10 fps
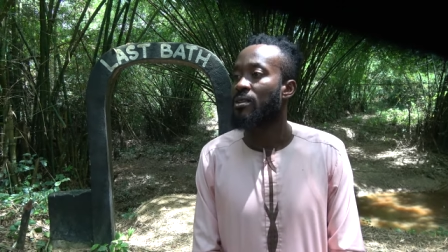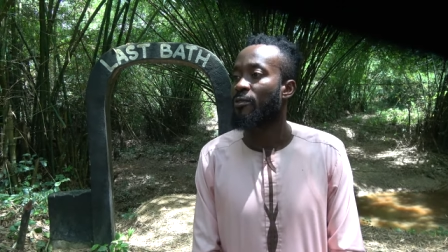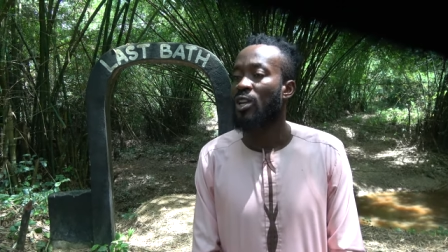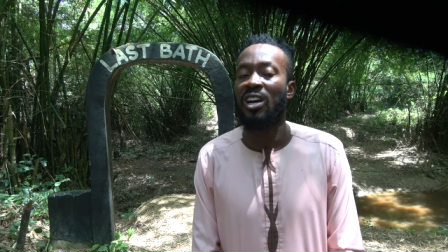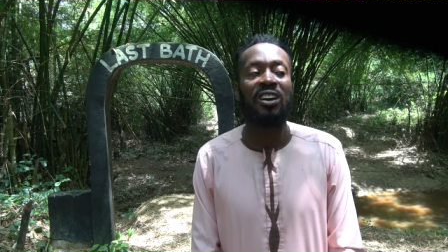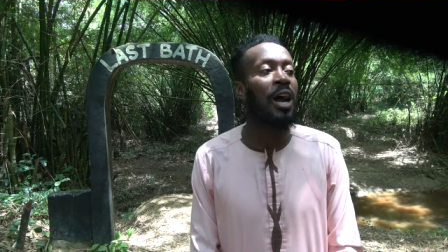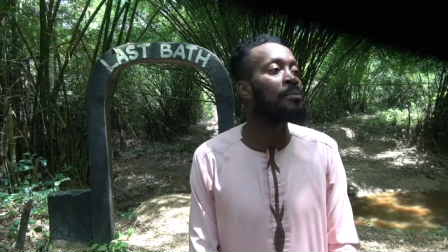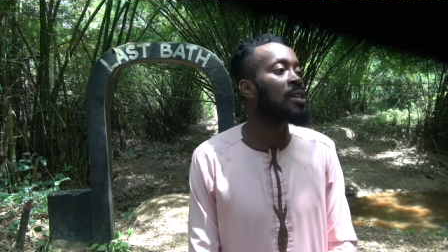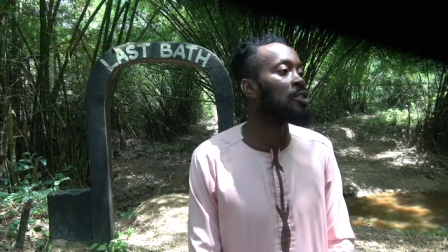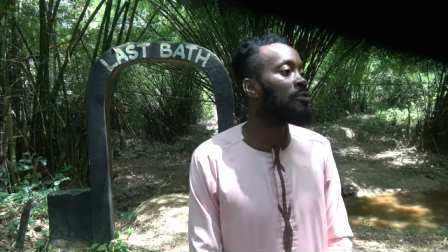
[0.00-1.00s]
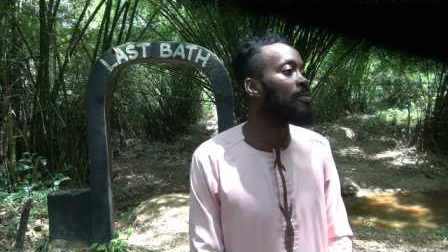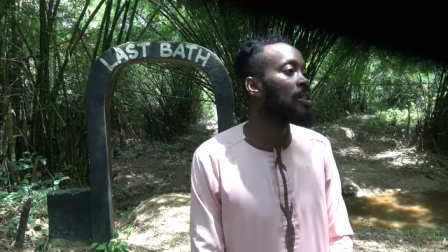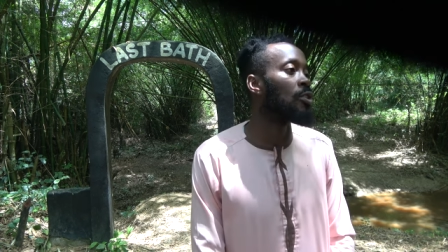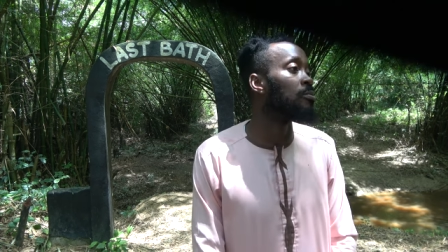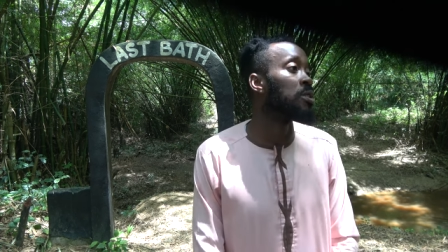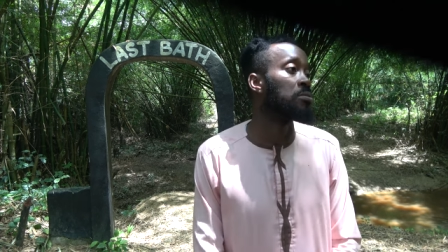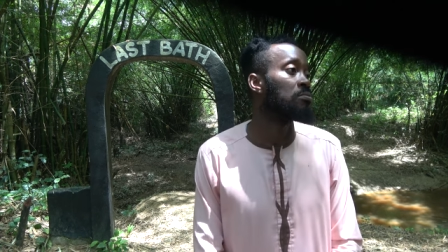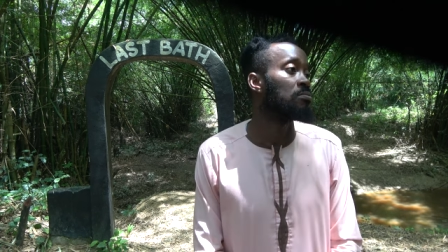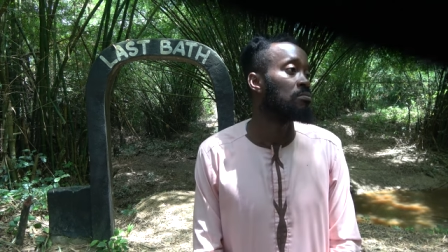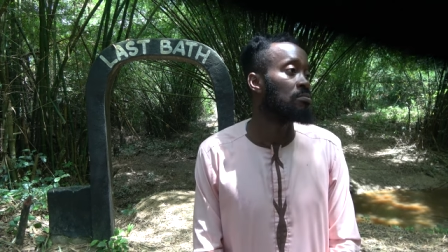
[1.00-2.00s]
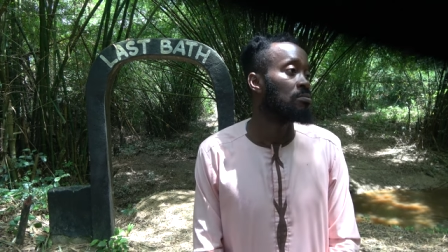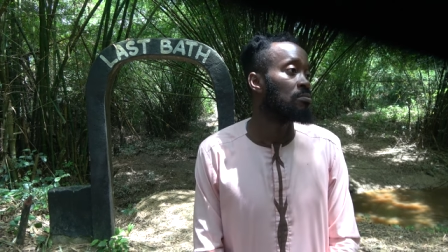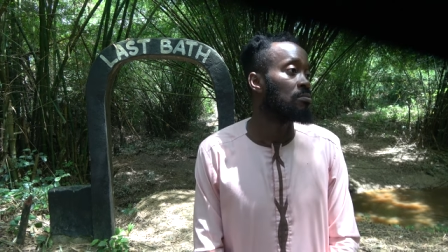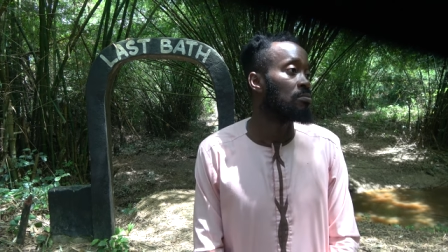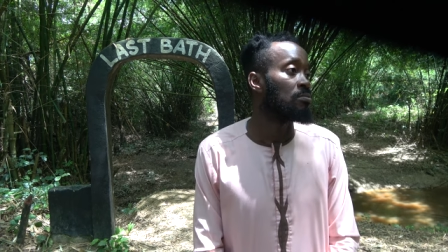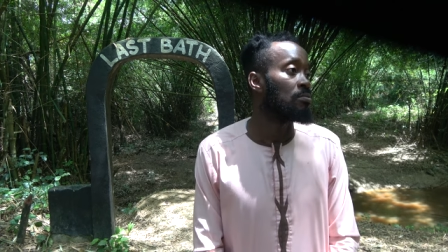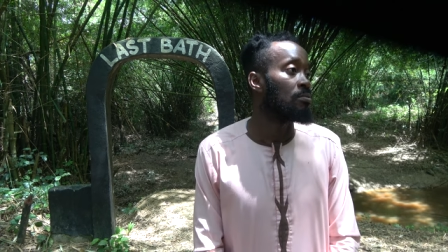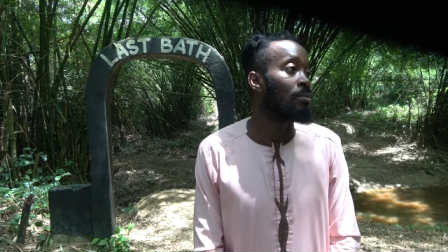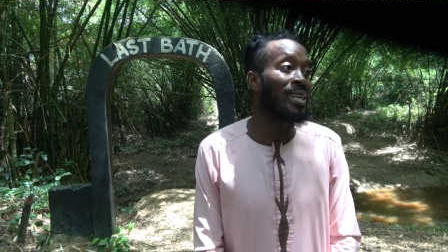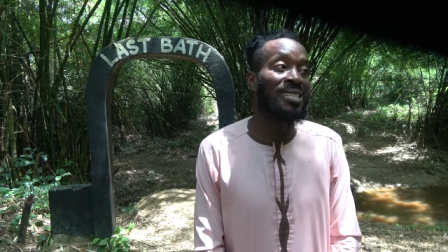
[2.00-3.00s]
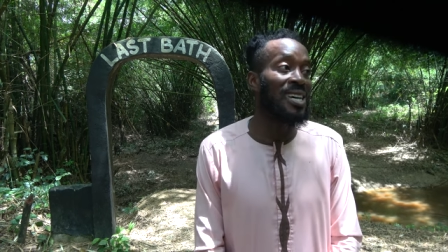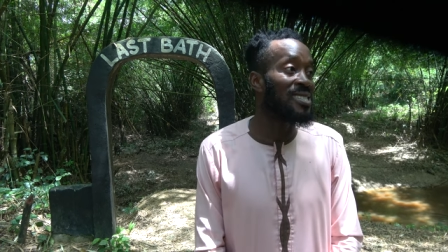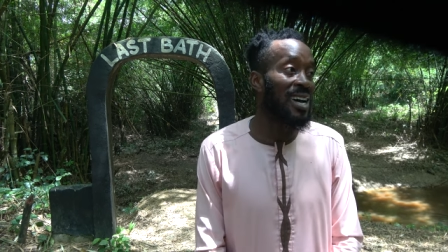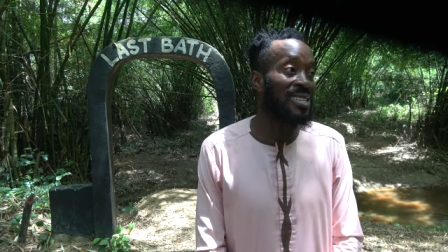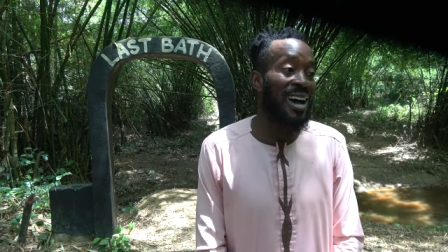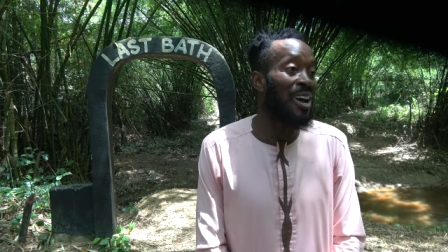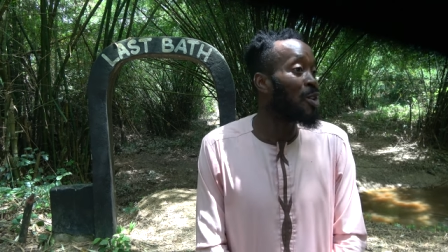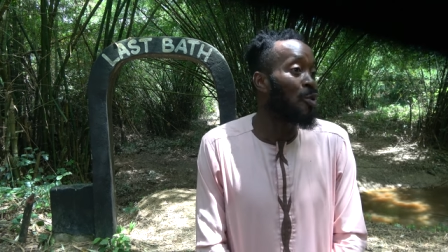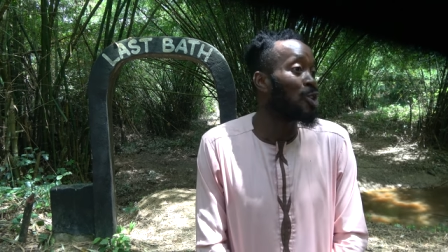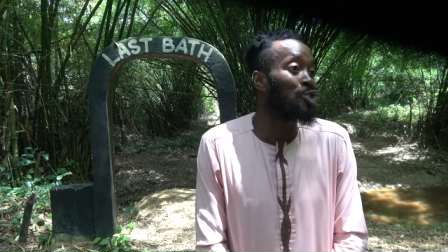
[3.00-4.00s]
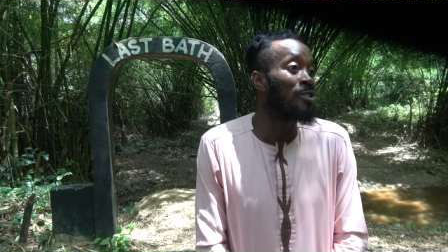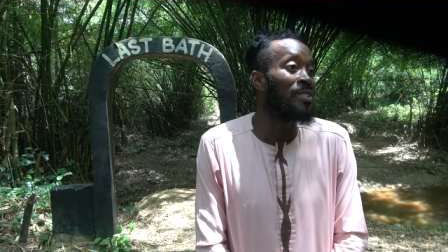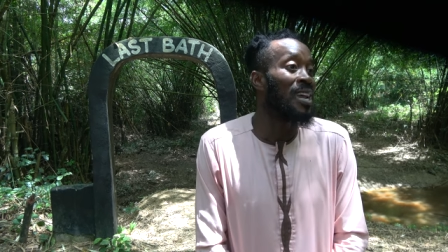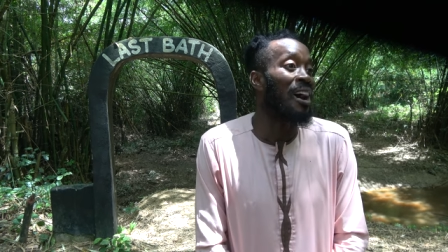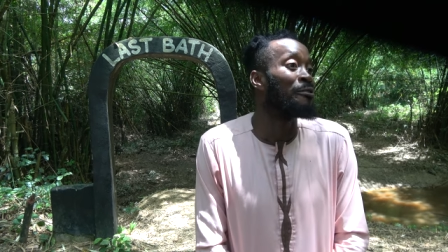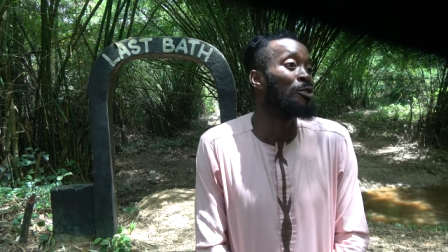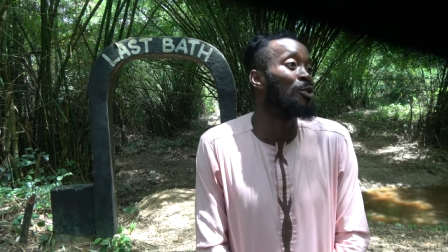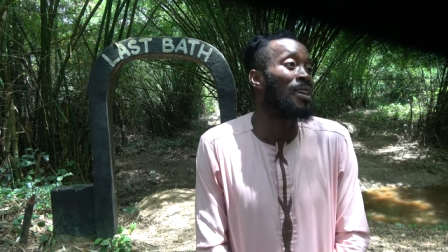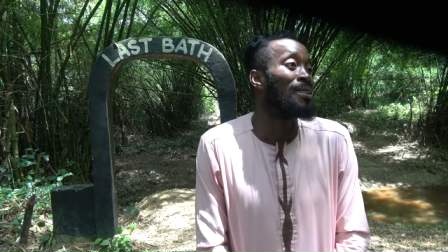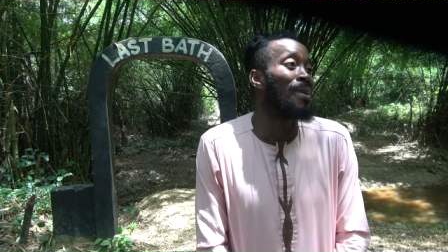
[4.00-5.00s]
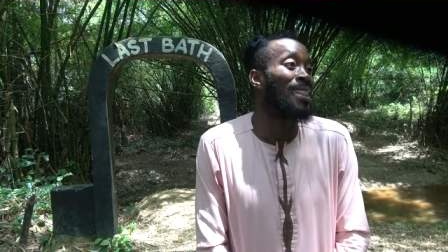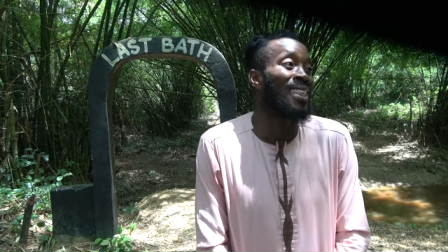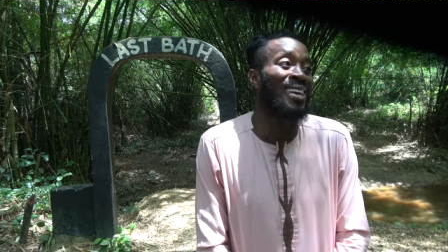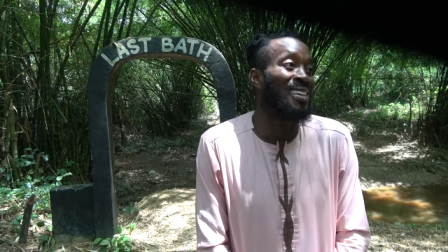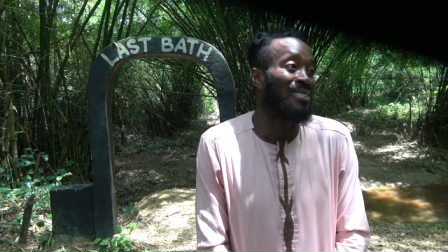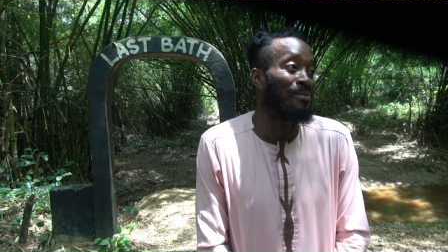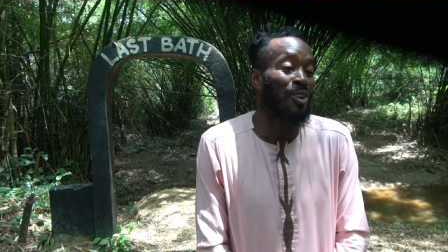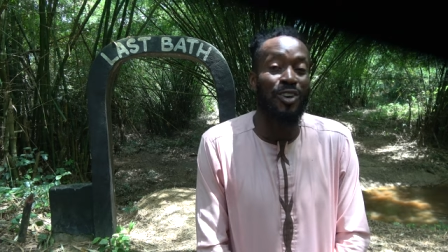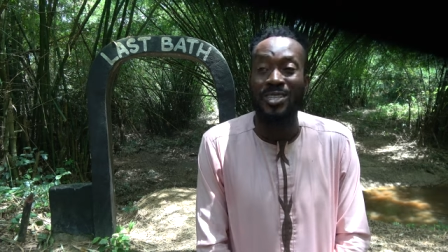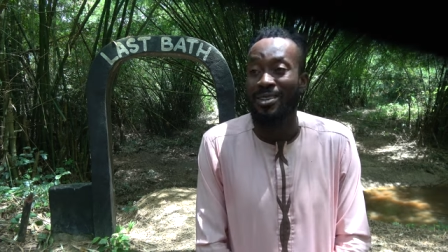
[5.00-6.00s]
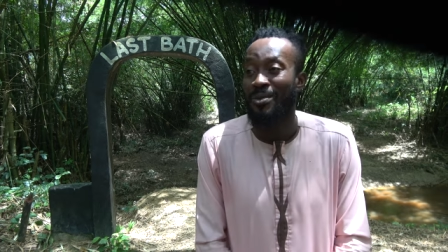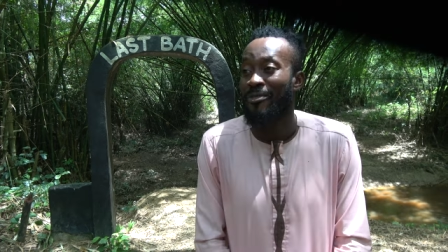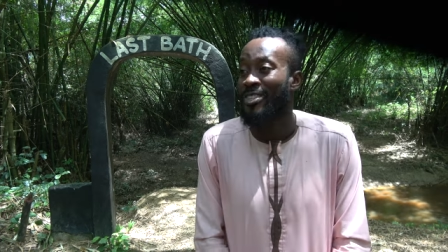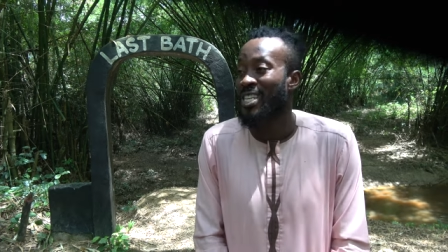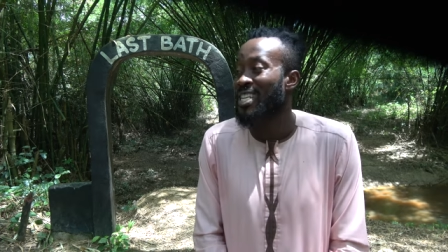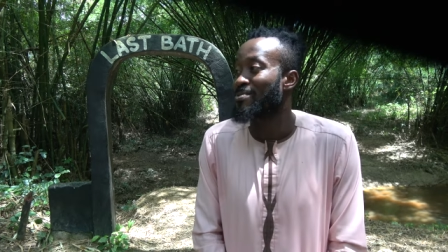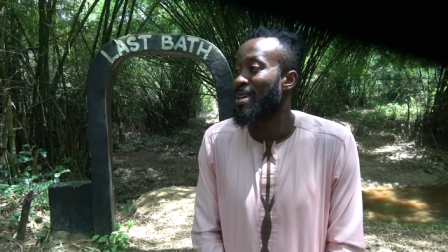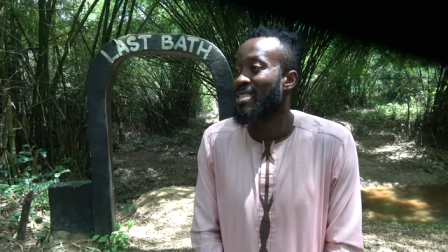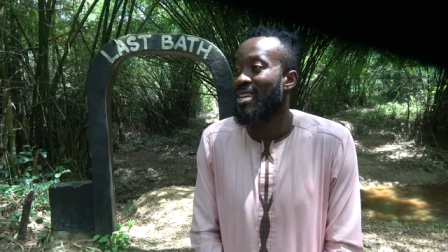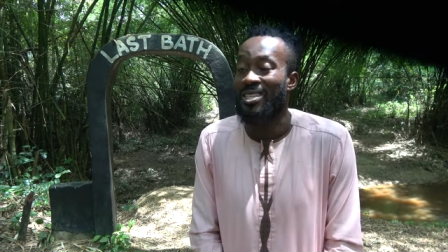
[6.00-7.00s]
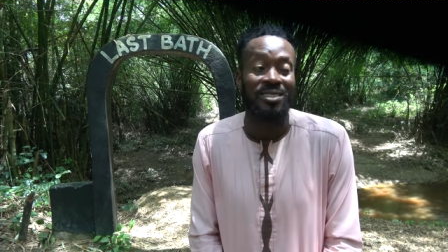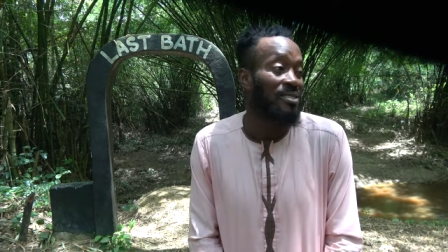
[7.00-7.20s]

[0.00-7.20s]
for the crimes that you've committed on me. But it's just that I don't want to even have you in my thinking because Shakespeare said,